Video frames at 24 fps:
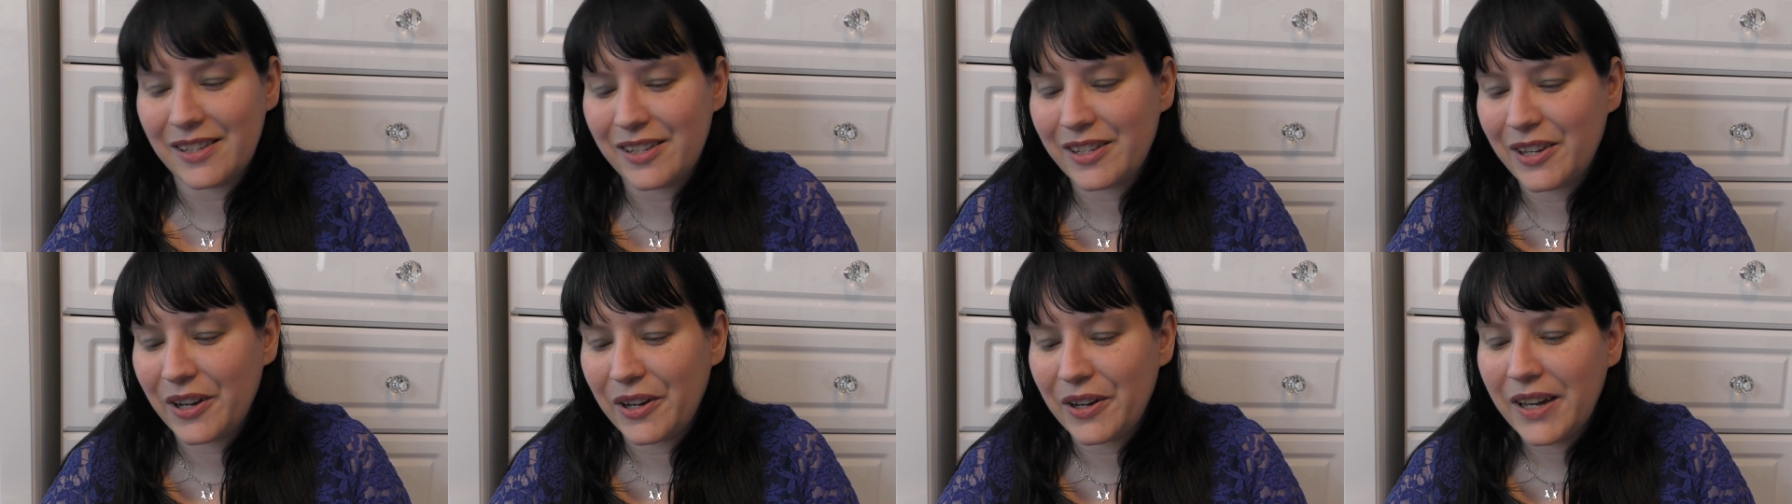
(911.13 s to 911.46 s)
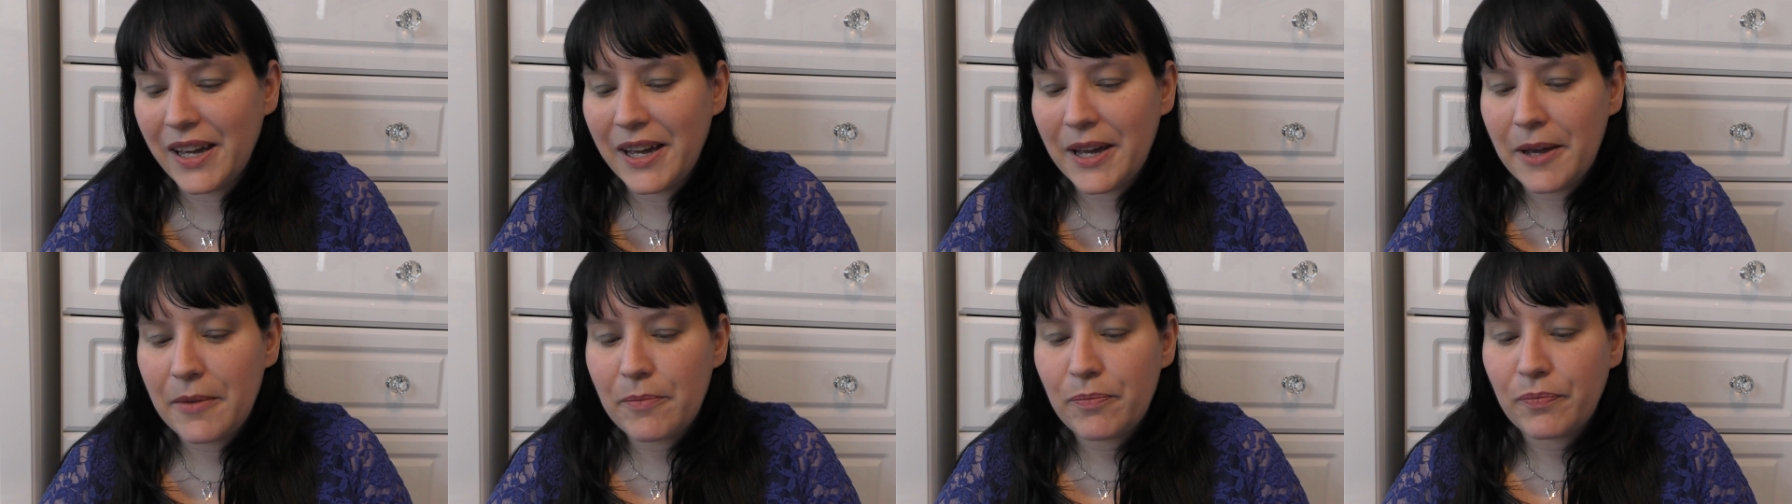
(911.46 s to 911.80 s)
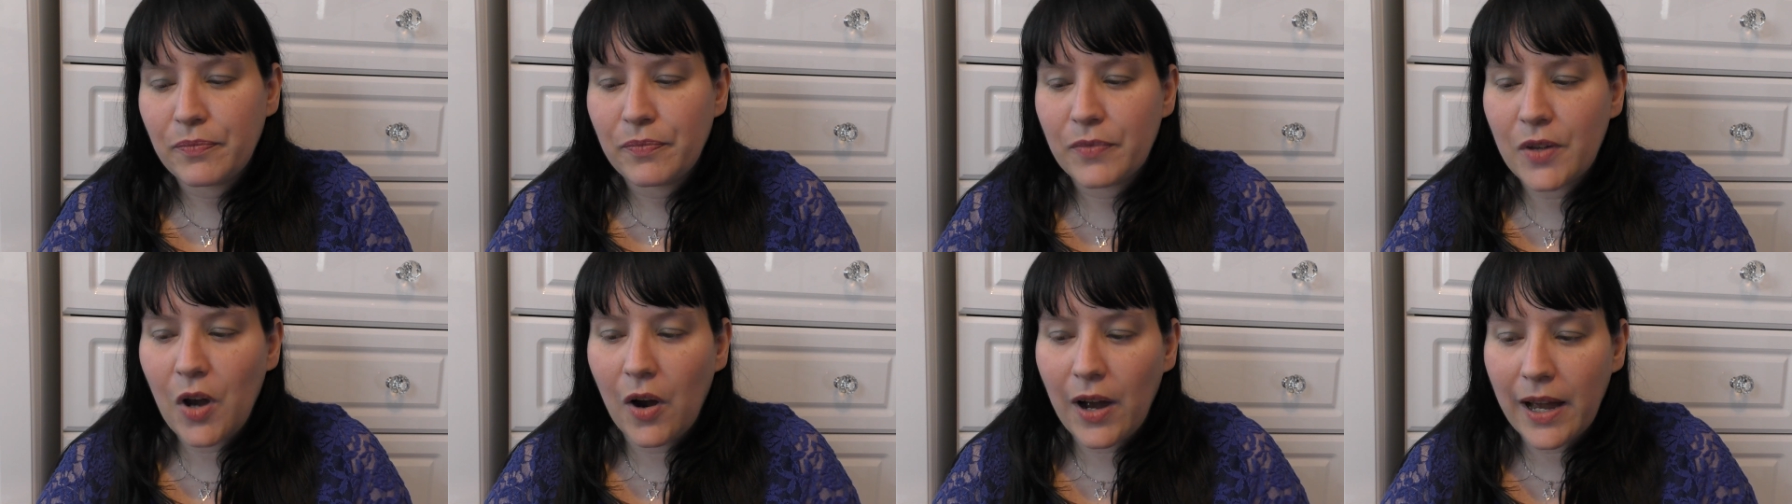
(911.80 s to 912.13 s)
So
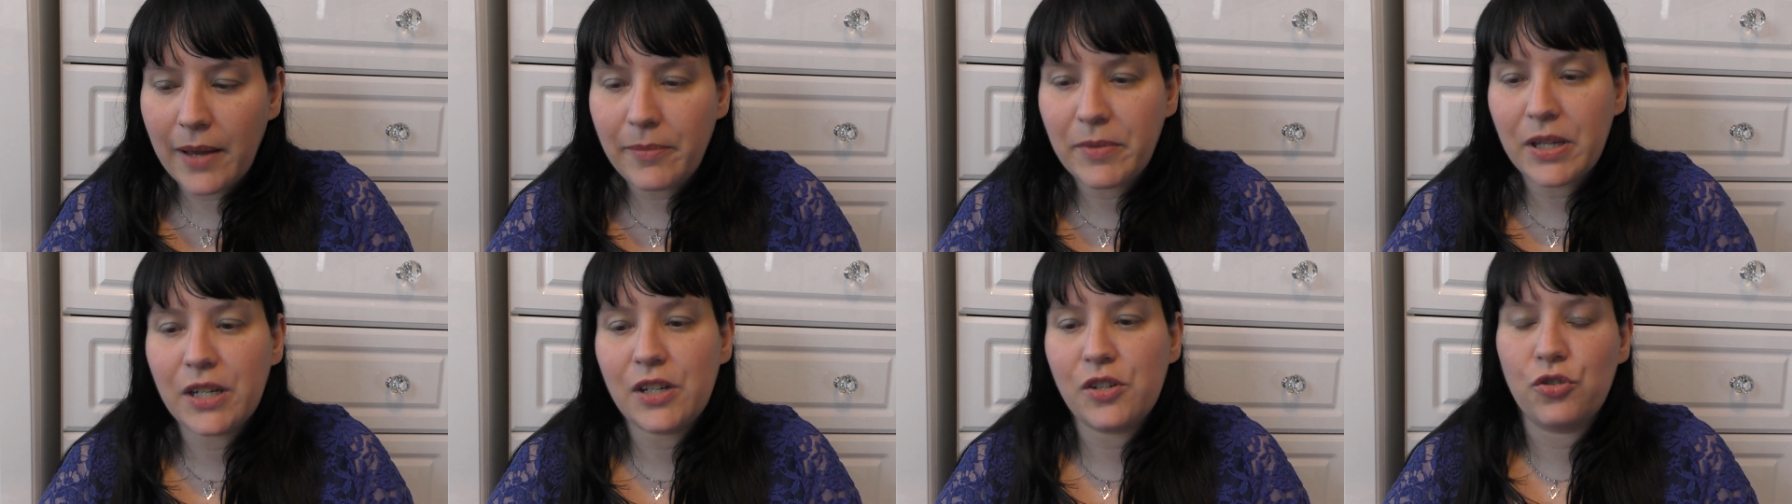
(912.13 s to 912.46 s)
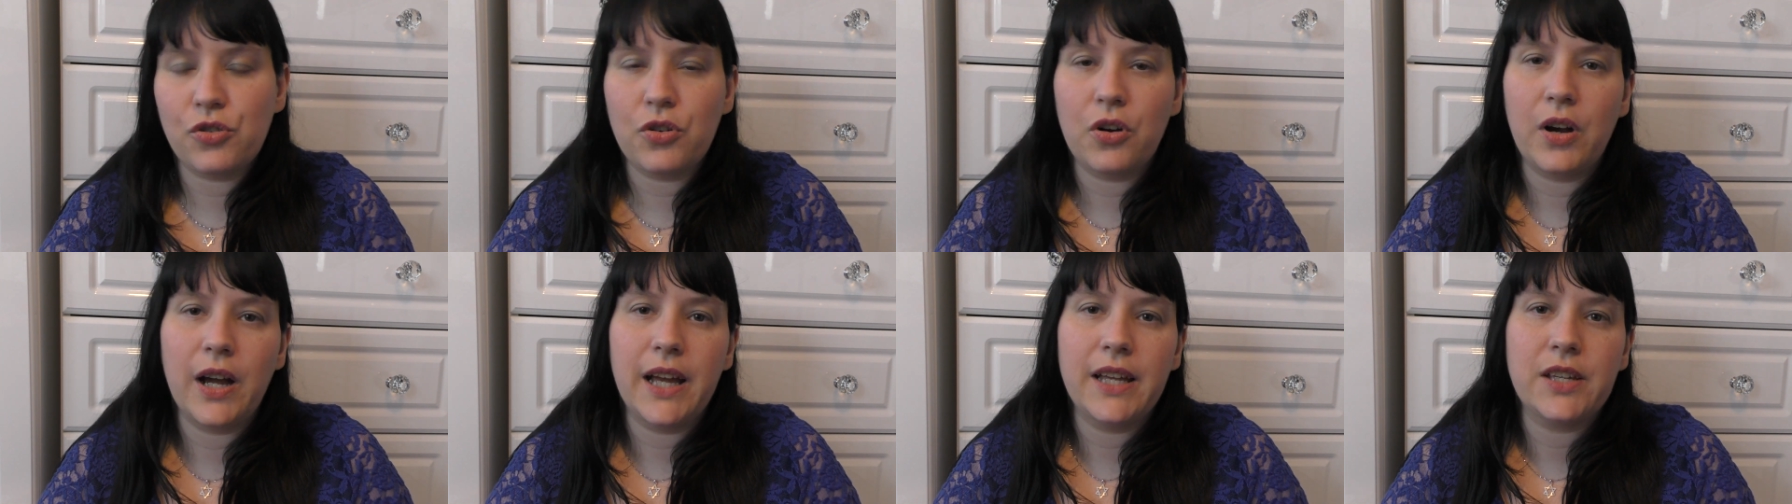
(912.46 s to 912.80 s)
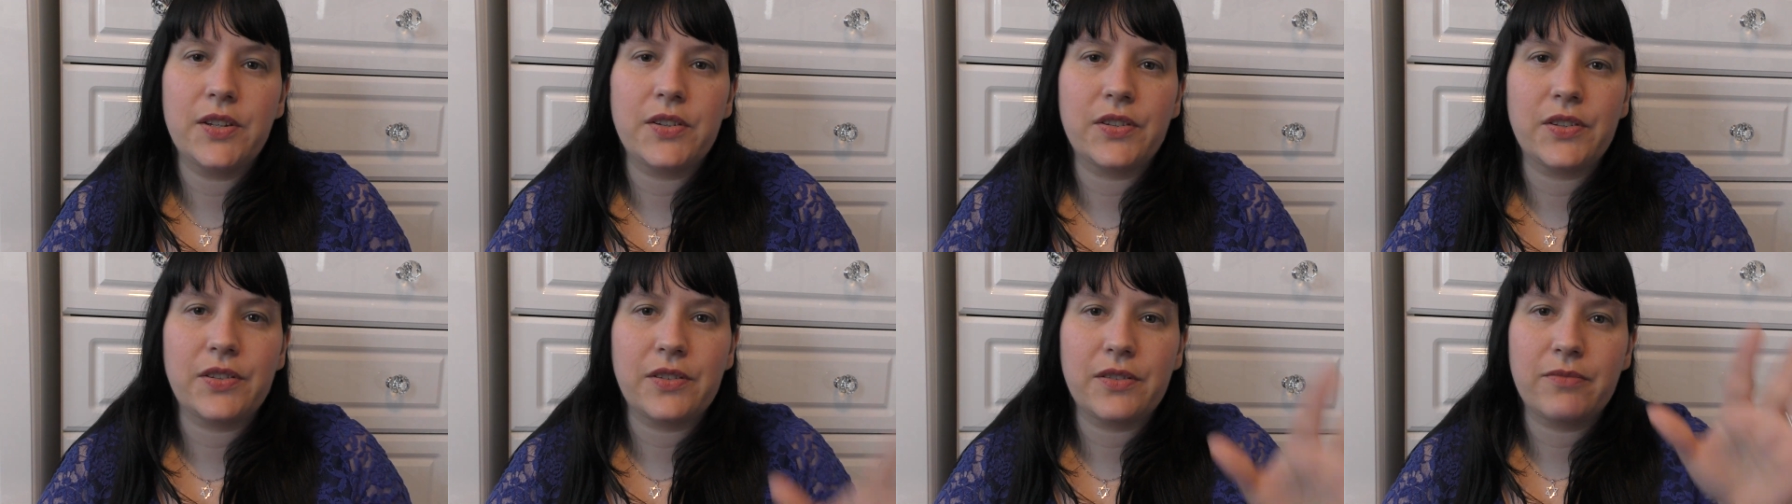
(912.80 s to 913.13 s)
I am going to try and
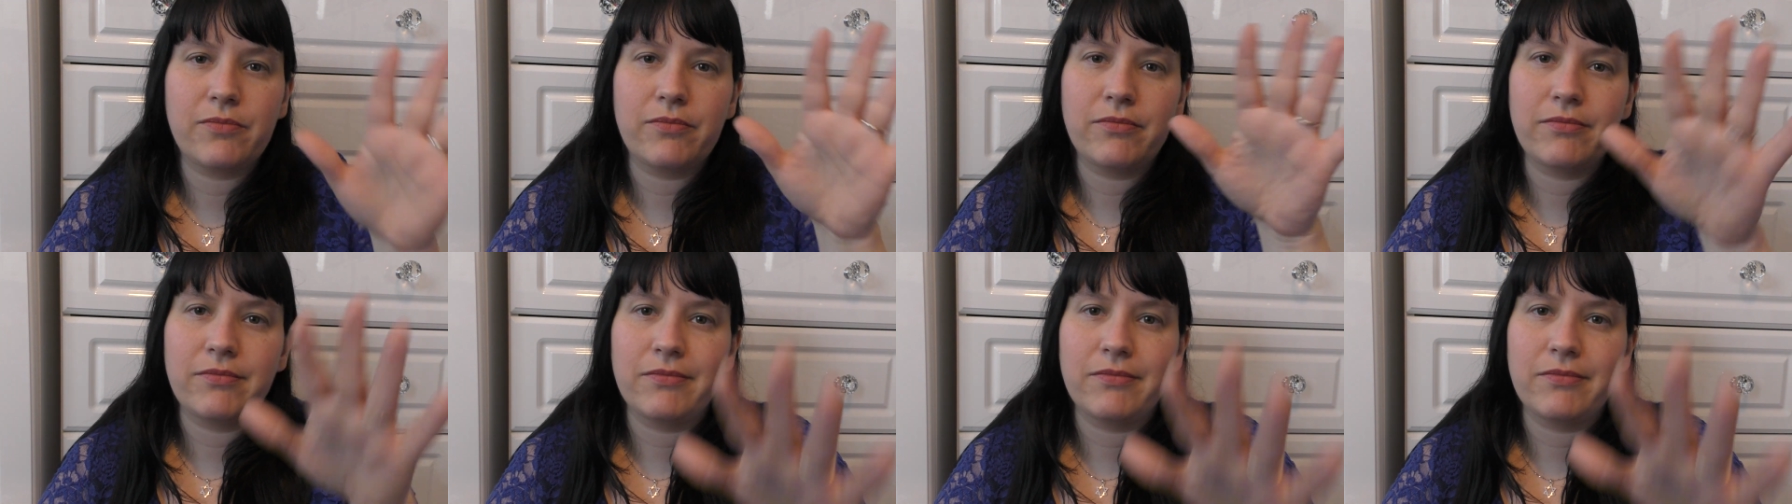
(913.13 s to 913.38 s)
just